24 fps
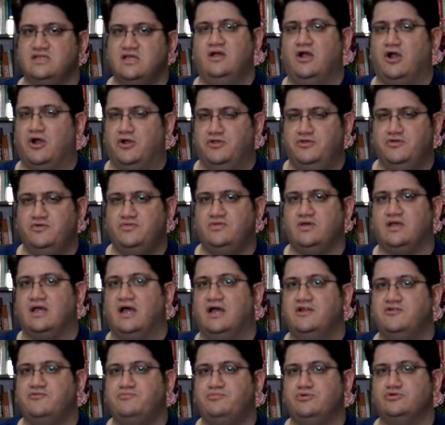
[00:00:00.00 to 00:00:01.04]
Are you the
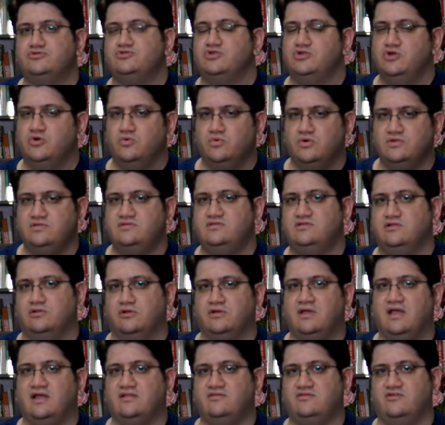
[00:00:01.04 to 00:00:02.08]
kind of person who would look
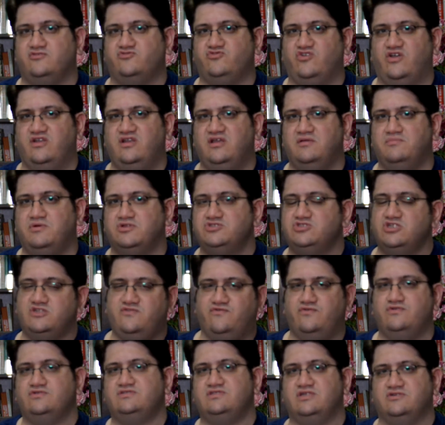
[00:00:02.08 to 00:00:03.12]
at the training budget
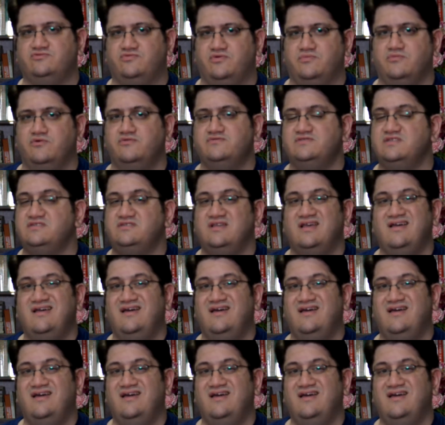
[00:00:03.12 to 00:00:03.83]
first and remove it?